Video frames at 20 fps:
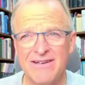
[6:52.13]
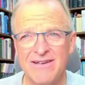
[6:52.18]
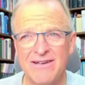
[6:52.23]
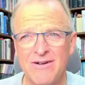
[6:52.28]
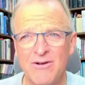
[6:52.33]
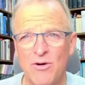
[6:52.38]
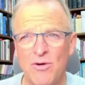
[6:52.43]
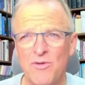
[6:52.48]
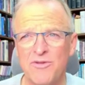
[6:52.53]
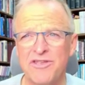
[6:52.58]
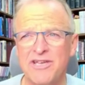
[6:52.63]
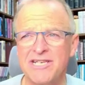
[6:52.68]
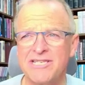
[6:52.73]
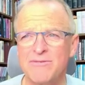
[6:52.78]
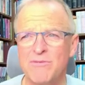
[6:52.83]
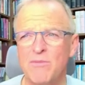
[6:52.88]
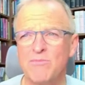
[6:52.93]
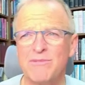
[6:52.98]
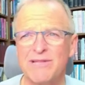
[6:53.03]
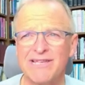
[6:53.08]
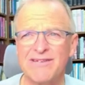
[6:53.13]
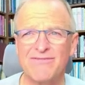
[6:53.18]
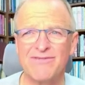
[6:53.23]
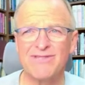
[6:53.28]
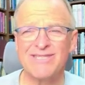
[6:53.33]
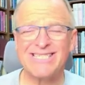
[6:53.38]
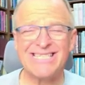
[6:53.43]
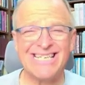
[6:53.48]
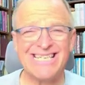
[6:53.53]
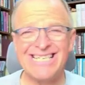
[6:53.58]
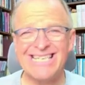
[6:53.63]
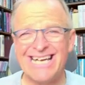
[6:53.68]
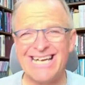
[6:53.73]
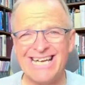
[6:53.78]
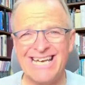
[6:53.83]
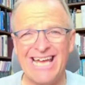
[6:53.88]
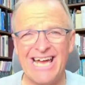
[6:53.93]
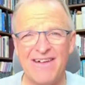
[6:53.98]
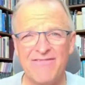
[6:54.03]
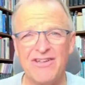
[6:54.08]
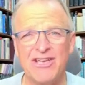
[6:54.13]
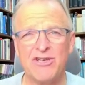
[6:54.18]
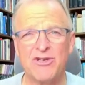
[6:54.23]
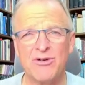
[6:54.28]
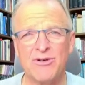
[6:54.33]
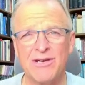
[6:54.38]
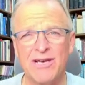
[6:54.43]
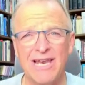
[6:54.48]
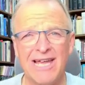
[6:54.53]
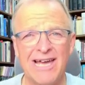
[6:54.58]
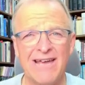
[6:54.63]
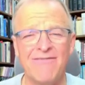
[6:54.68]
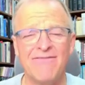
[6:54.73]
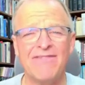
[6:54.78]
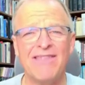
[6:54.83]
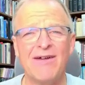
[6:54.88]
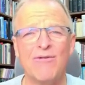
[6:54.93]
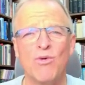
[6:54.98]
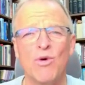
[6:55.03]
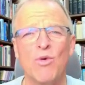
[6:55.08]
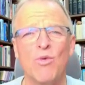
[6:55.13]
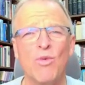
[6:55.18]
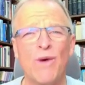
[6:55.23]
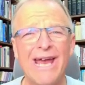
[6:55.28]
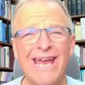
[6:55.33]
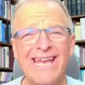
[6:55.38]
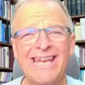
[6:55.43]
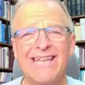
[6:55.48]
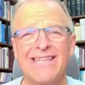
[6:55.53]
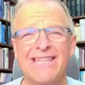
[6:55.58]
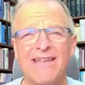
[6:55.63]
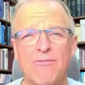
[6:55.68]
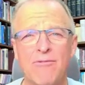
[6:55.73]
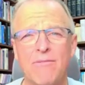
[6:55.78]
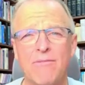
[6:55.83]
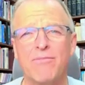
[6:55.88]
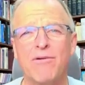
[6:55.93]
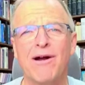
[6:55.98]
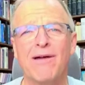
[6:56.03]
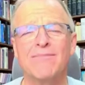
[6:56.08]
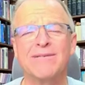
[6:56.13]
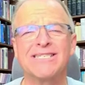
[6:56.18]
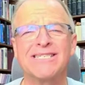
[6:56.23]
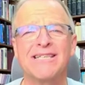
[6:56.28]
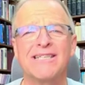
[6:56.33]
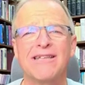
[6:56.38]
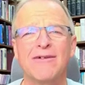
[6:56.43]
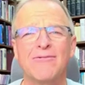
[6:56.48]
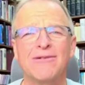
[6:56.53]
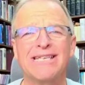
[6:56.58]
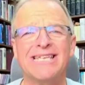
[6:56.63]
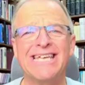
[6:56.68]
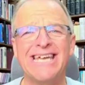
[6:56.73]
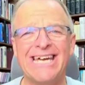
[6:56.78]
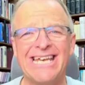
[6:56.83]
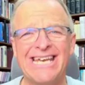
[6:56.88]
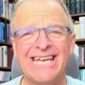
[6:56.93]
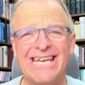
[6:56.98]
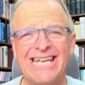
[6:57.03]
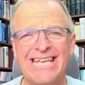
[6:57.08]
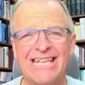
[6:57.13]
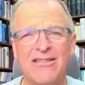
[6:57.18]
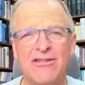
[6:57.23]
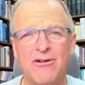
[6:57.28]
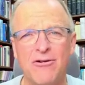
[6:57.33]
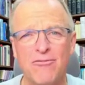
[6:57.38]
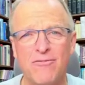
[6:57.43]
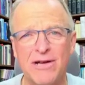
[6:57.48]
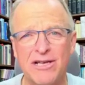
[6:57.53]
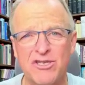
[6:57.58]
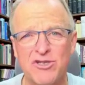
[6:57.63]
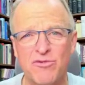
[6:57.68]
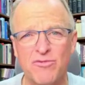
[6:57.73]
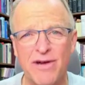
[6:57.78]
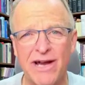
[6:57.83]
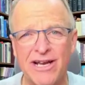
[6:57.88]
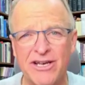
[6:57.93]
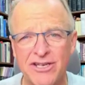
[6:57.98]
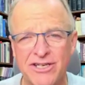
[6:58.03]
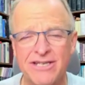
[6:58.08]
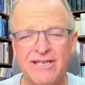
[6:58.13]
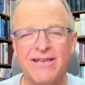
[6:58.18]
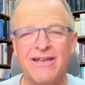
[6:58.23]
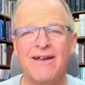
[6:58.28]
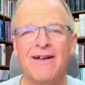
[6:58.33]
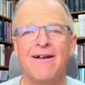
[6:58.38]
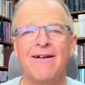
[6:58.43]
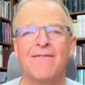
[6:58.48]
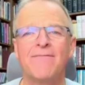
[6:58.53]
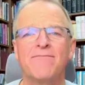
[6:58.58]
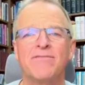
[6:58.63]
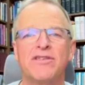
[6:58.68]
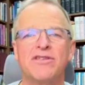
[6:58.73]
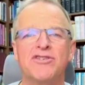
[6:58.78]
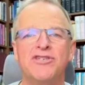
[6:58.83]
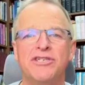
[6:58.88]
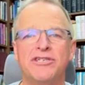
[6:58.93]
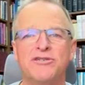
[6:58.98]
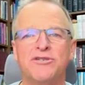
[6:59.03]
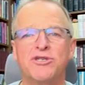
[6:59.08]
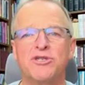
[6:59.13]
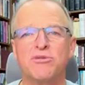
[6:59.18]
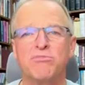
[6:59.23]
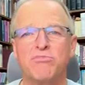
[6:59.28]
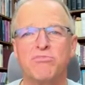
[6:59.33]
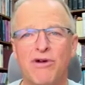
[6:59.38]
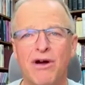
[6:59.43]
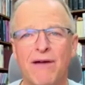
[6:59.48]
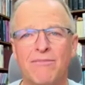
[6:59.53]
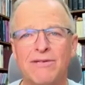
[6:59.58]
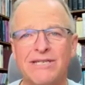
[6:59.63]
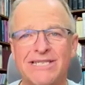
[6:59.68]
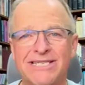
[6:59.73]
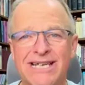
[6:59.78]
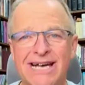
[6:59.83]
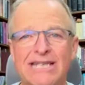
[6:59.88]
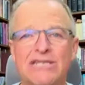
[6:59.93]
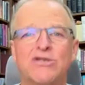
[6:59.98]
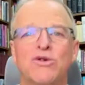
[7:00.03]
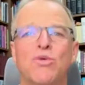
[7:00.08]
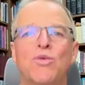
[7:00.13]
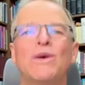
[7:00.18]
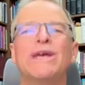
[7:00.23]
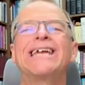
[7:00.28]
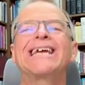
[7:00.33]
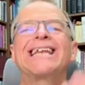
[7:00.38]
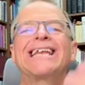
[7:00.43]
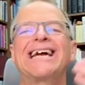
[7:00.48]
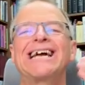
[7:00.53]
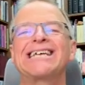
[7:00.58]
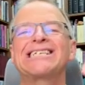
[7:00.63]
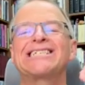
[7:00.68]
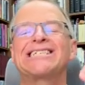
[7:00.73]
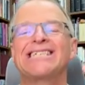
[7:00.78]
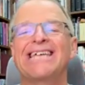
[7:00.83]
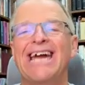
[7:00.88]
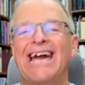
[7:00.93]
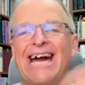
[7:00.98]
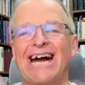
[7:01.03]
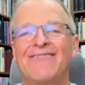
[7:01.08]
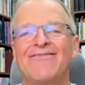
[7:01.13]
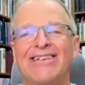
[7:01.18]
Old Testament believers did not have eternal life. They were waiting. They were promised that they would get it in their resurrection. Jesus promised us we can actually have it